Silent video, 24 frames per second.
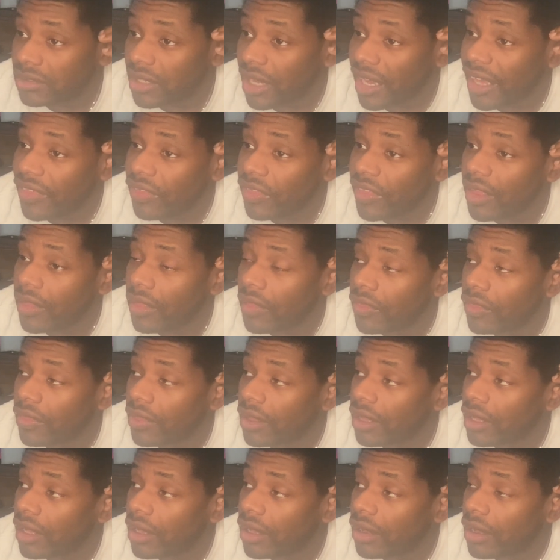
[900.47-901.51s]
I think
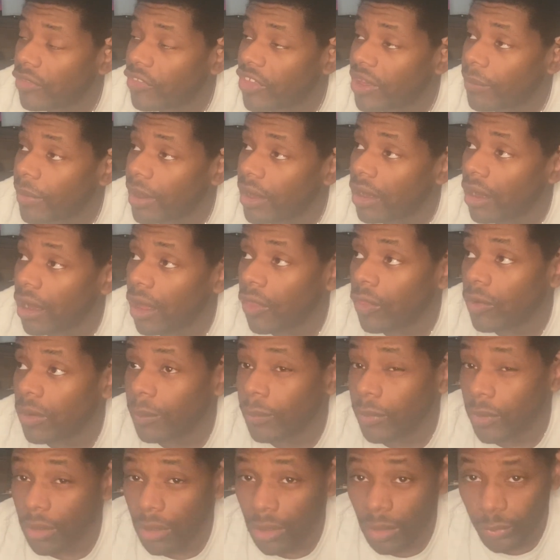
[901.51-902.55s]
my other
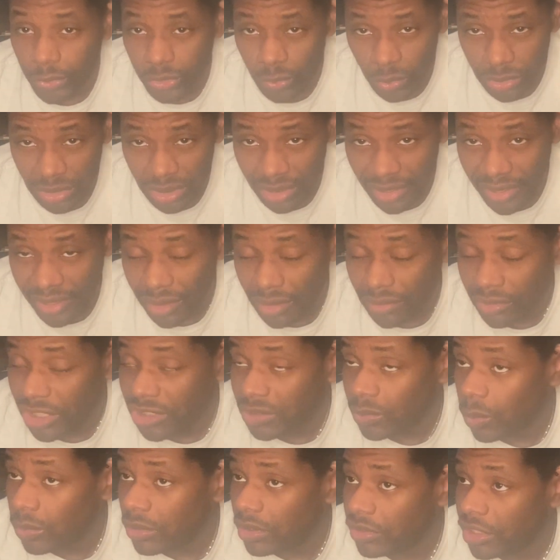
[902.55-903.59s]
bulbs was like
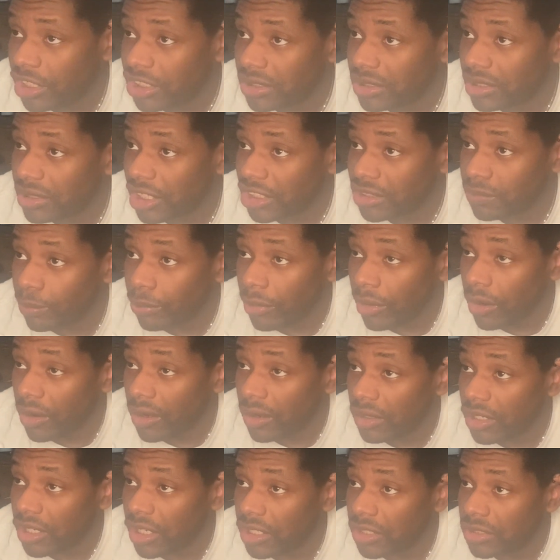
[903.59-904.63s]
this
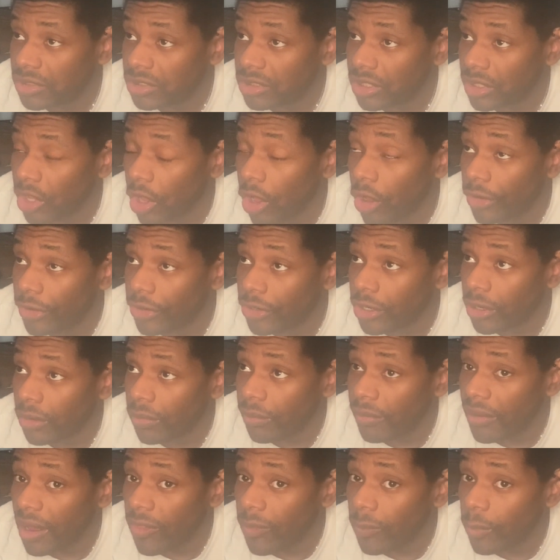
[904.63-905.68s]
bar is longer,
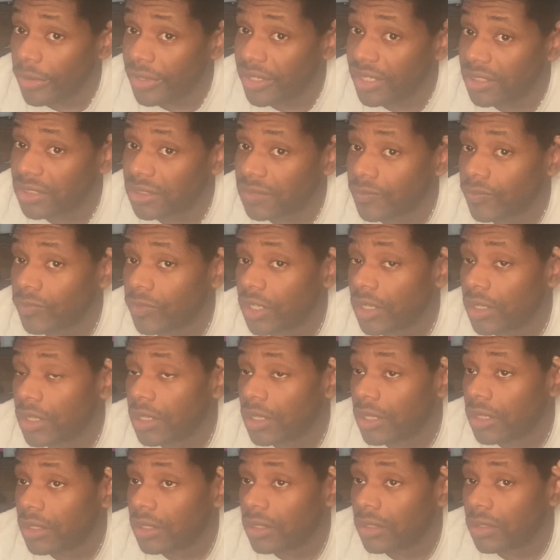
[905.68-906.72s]
my other one is.
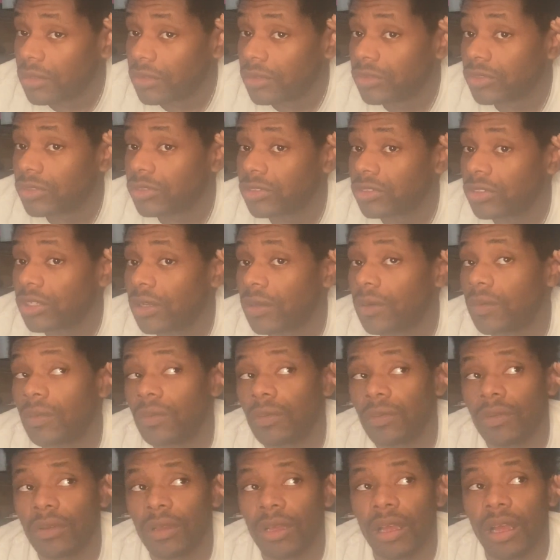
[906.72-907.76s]
So
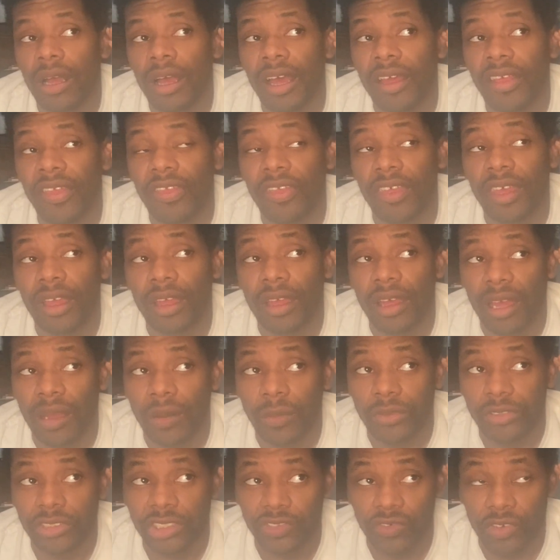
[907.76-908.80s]
I think I
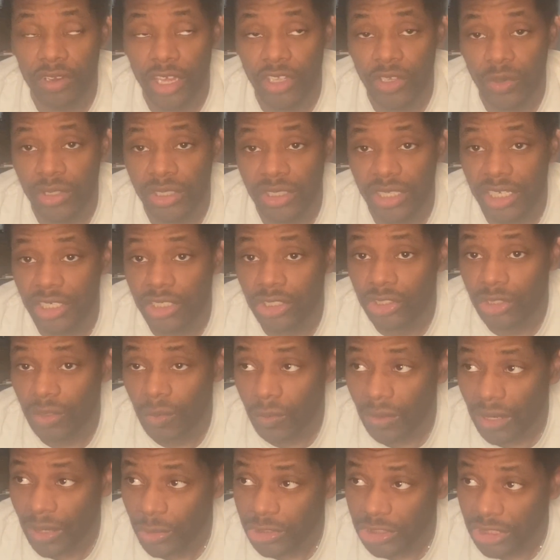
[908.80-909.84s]
was just running into this issue
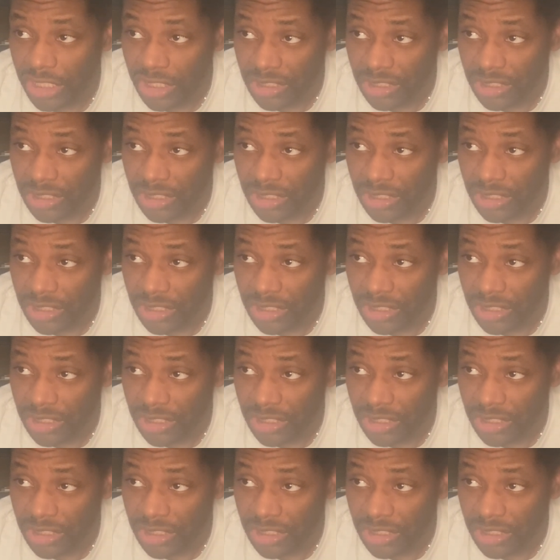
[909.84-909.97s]
where I was